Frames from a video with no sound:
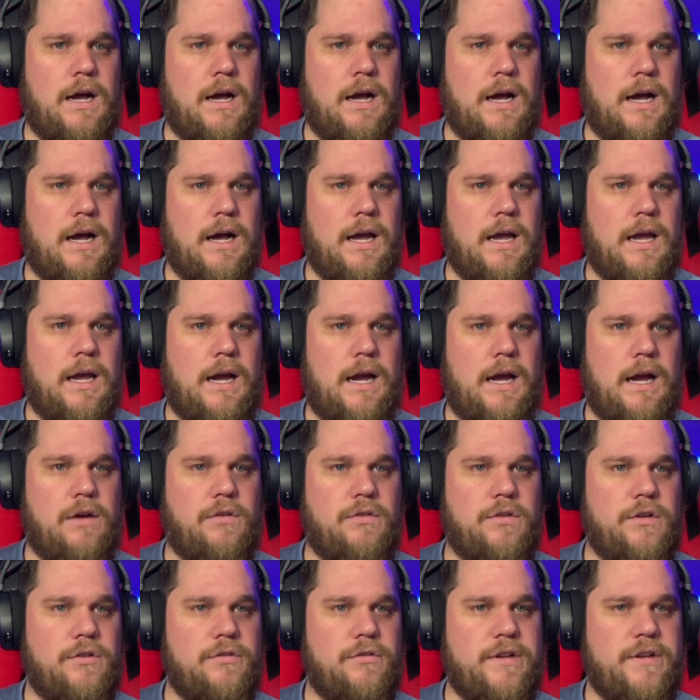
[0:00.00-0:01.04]
I
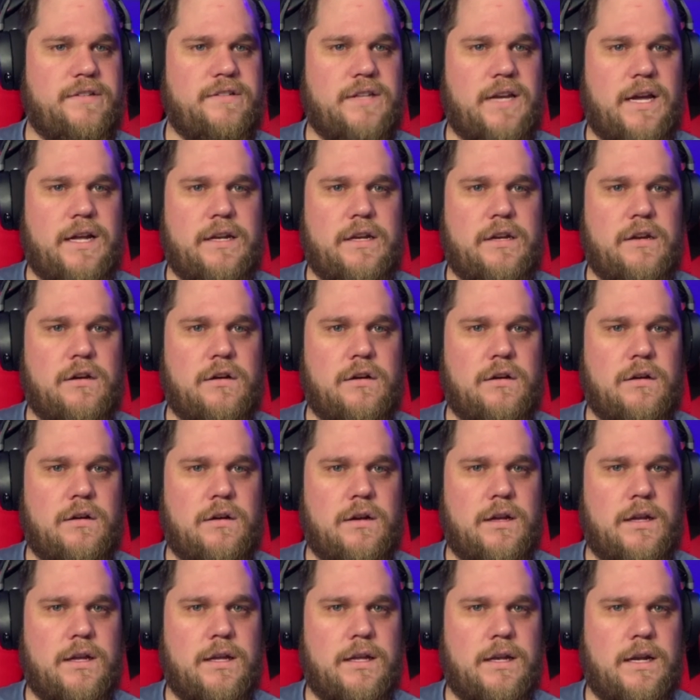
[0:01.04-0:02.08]
literally sat here,
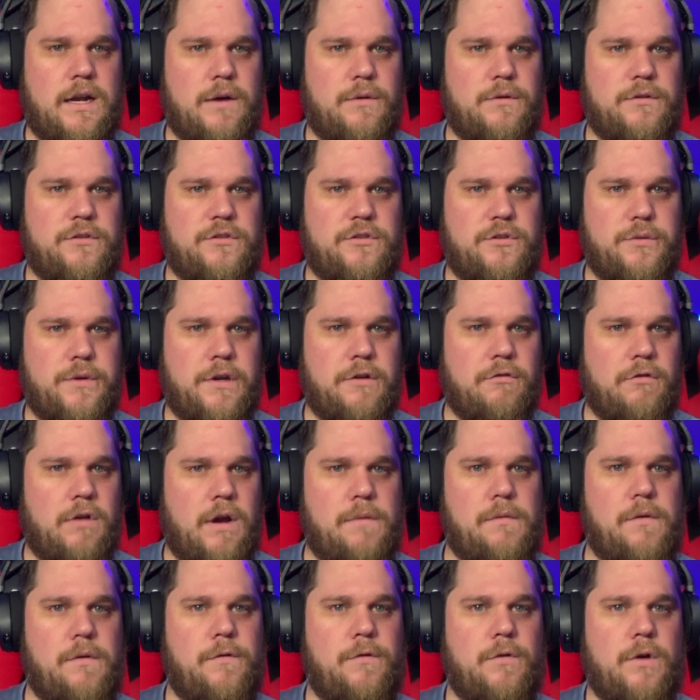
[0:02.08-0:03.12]
and I was doing it right
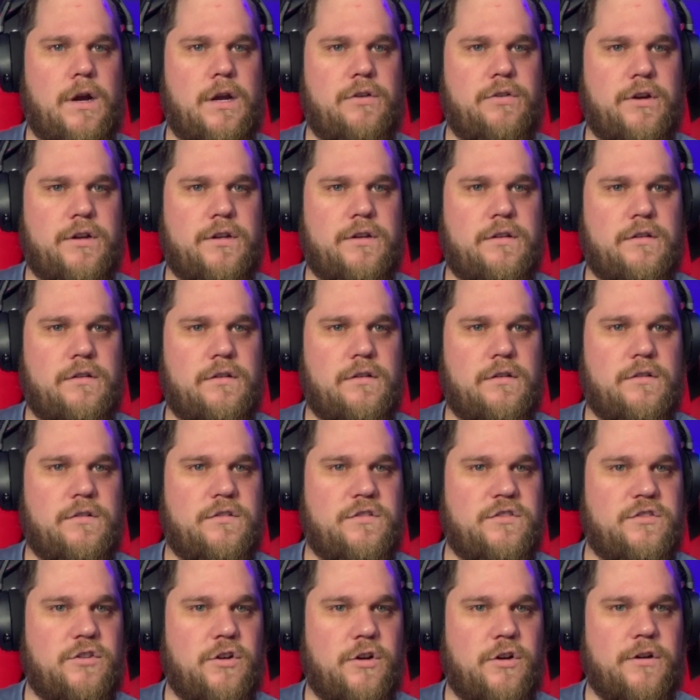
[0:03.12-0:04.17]
before I clicked
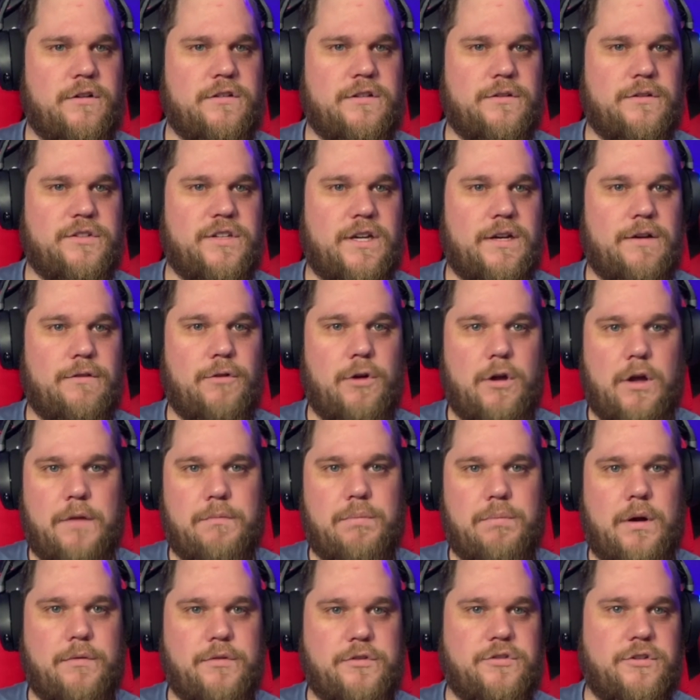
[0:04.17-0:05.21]
start, because I was like, well, I
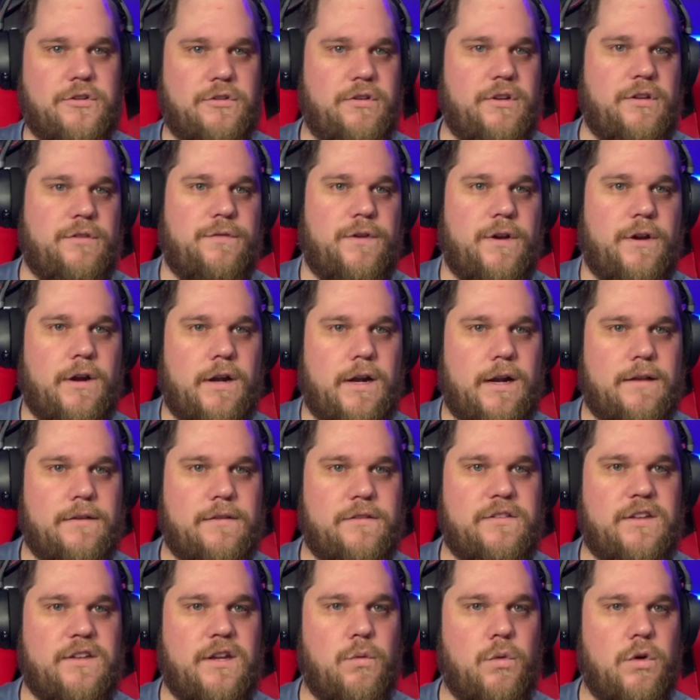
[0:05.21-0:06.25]
probably should at least figure out how
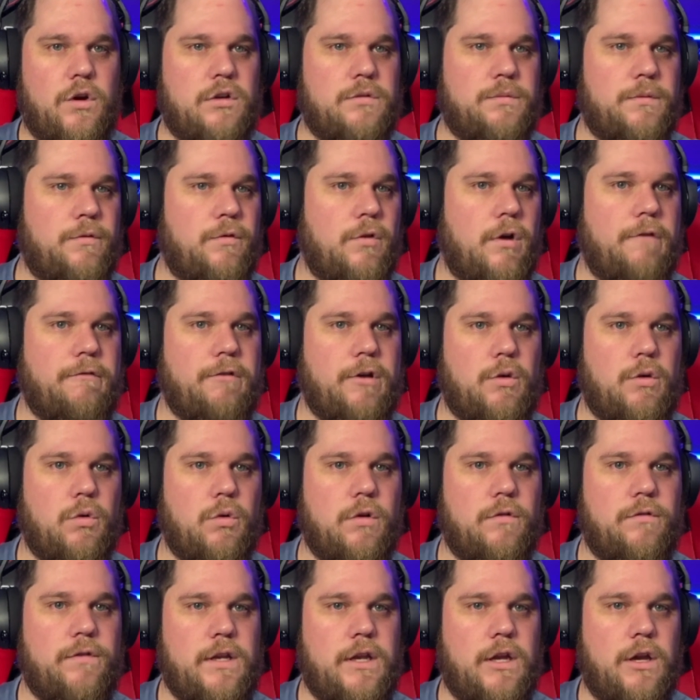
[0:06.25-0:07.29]
this thing works before I record a
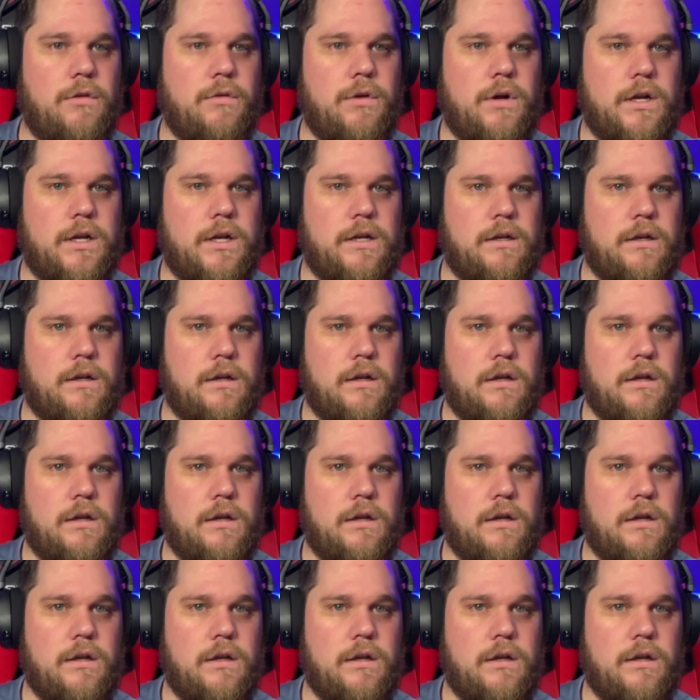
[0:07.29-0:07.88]
video on it.